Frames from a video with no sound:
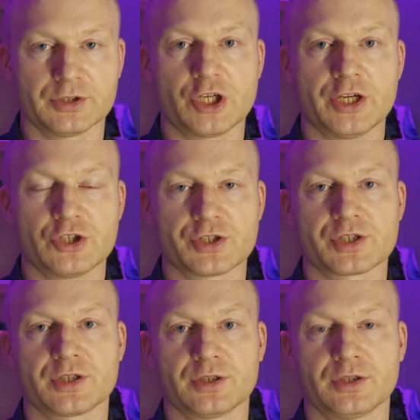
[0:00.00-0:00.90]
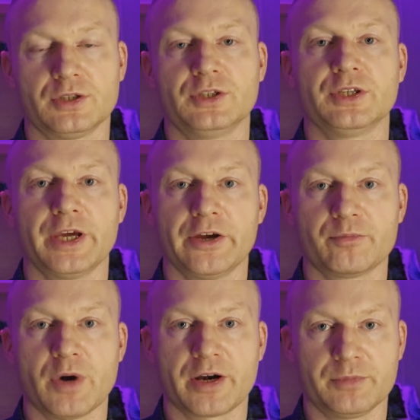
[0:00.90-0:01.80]
changes in the air
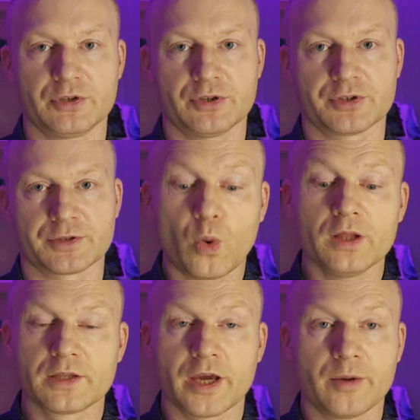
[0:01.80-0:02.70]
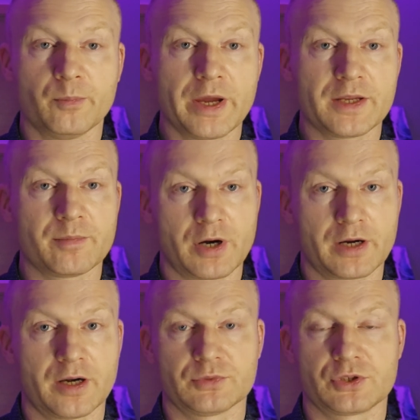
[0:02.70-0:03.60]
parameters. While there are many
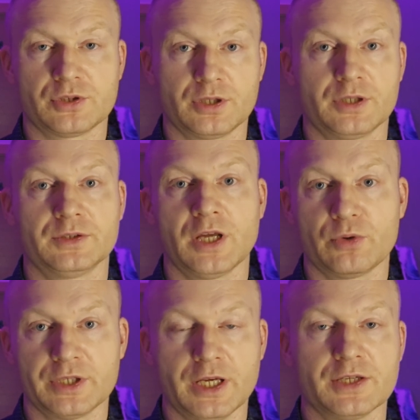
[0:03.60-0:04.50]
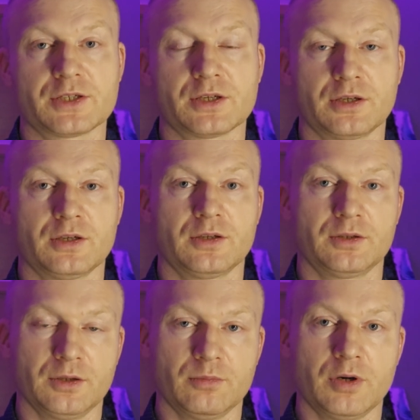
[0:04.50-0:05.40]
programs nowadays
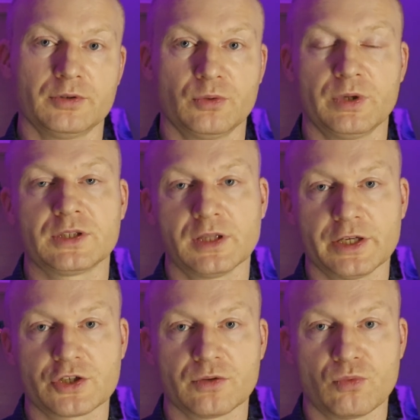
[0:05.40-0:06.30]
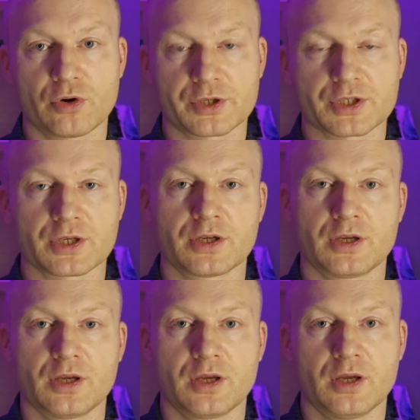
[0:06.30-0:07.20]
about the ventilation works
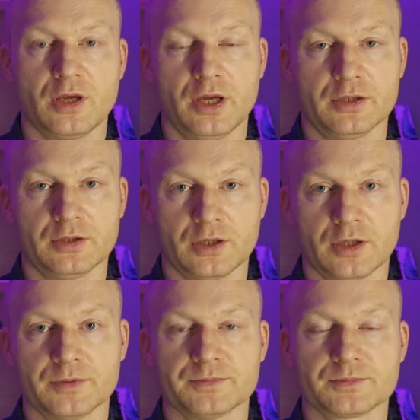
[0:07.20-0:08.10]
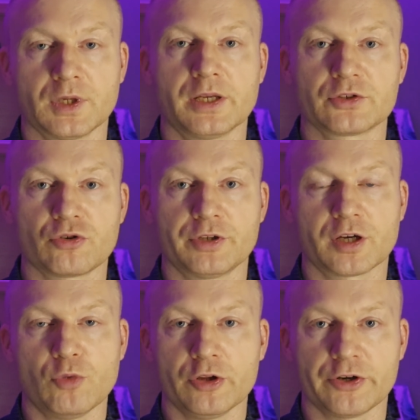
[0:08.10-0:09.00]
and
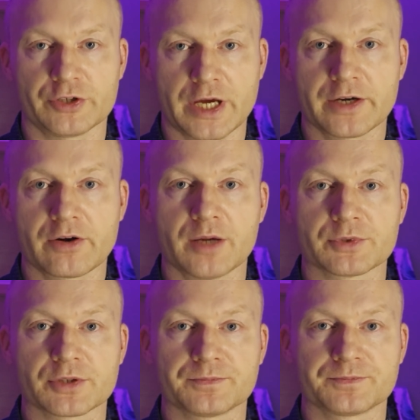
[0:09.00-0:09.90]
electronic Mollier diagrams,